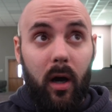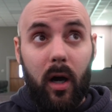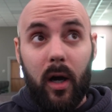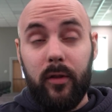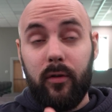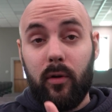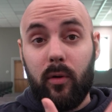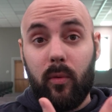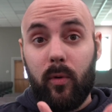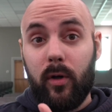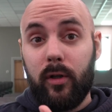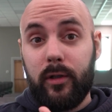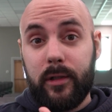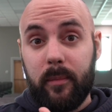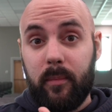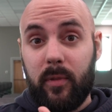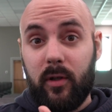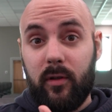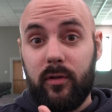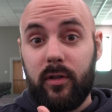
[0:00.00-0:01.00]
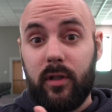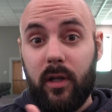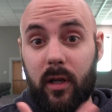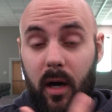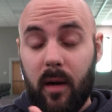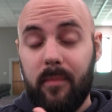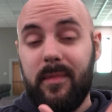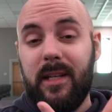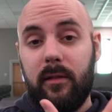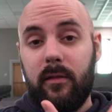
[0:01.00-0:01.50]
other worshipers
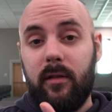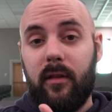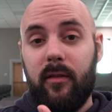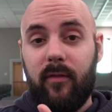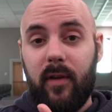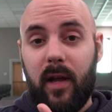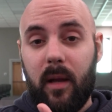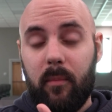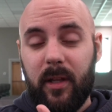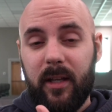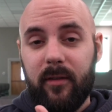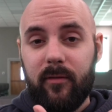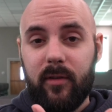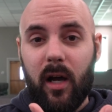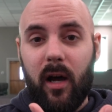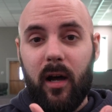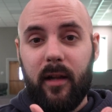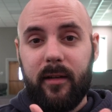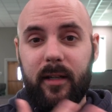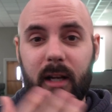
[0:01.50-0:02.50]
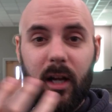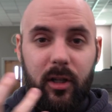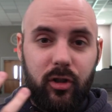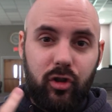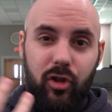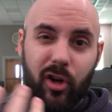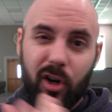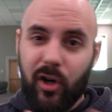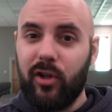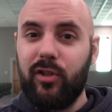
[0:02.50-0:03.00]
come into the family of God.
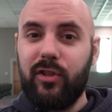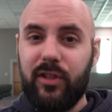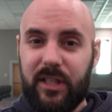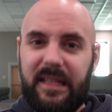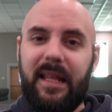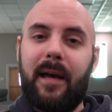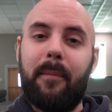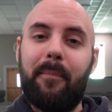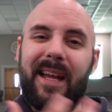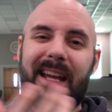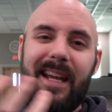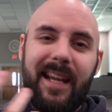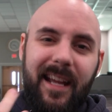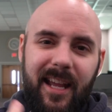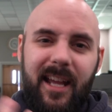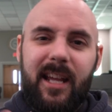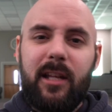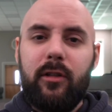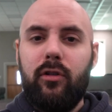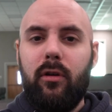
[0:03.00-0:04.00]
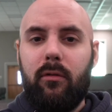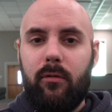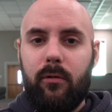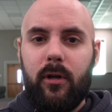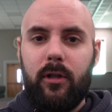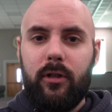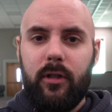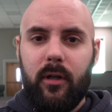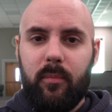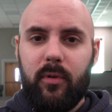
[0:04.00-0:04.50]
God turns them into
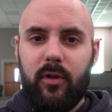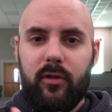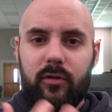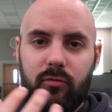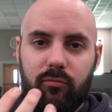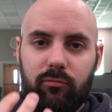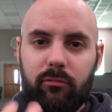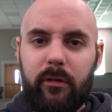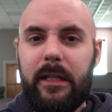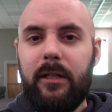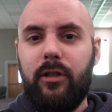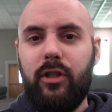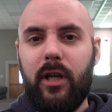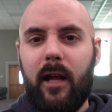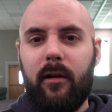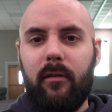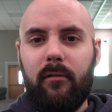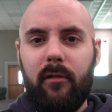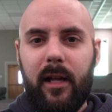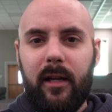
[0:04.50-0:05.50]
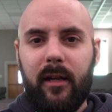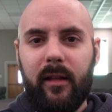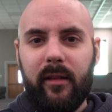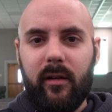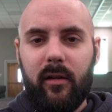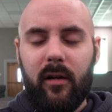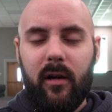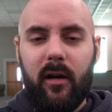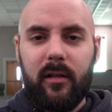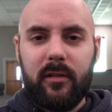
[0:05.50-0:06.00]
worshipers, regenerating
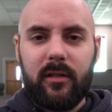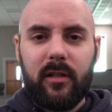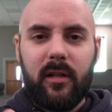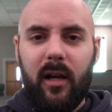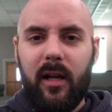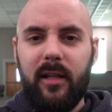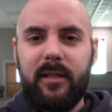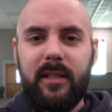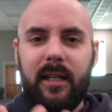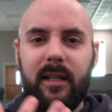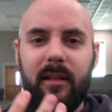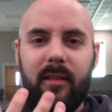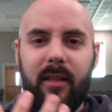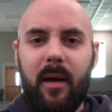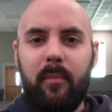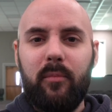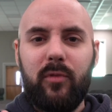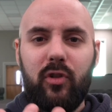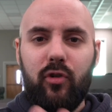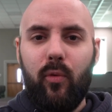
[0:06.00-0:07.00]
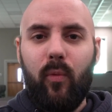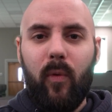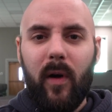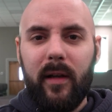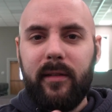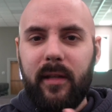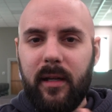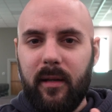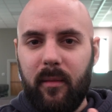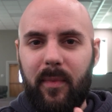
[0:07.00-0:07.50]
their hearts, causing them to
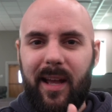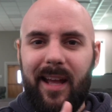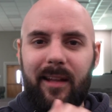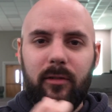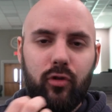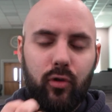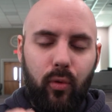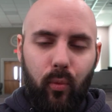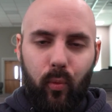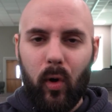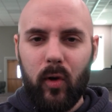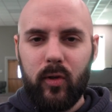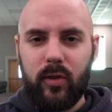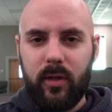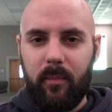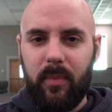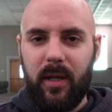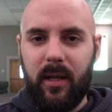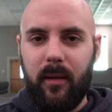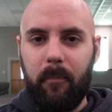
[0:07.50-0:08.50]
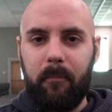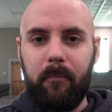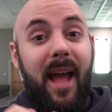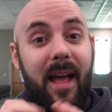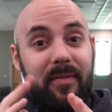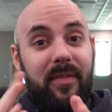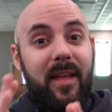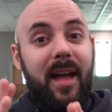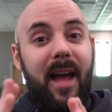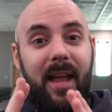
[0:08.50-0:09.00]
want him and to worship him.
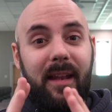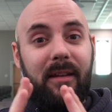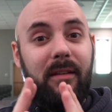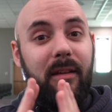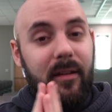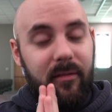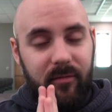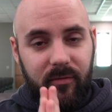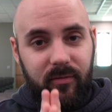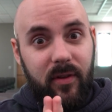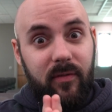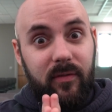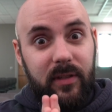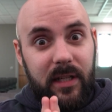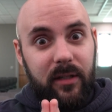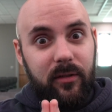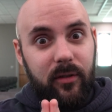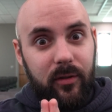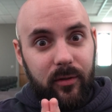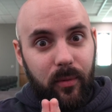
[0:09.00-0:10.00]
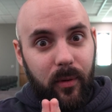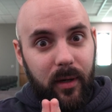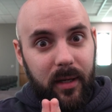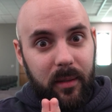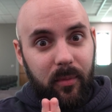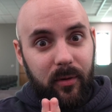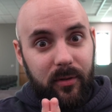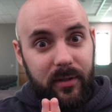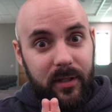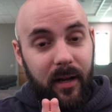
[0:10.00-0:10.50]
And then 15 to
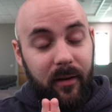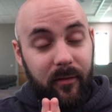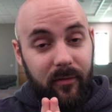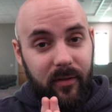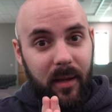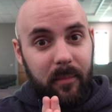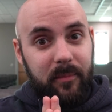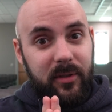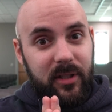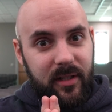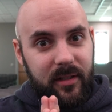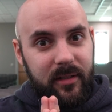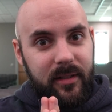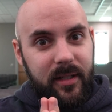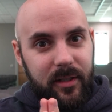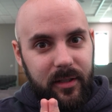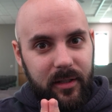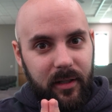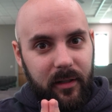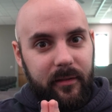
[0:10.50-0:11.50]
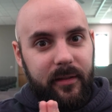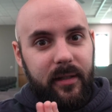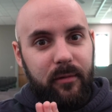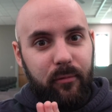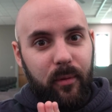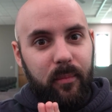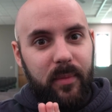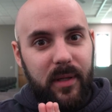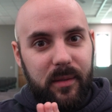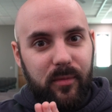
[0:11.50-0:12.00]
20% of them statistically
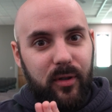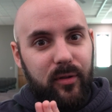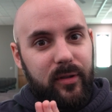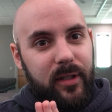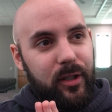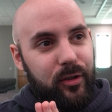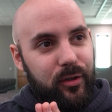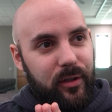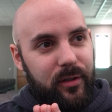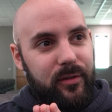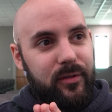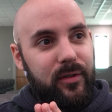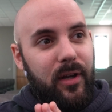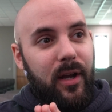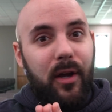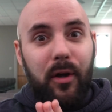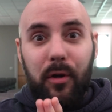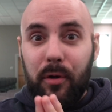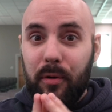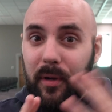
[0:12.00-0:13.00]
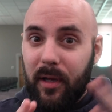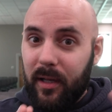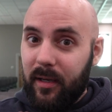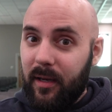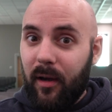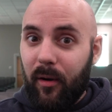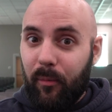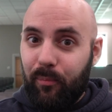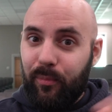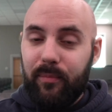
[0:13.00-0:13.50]
will be musicians who can
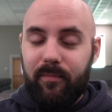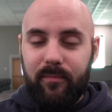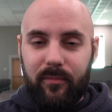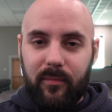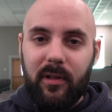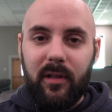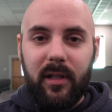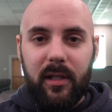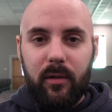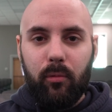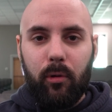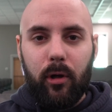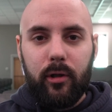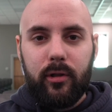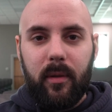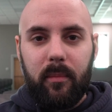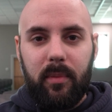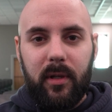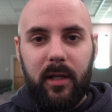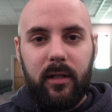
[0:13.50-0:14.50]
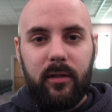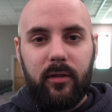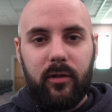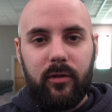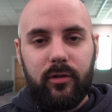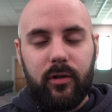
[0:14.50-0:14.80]
help lead worship in your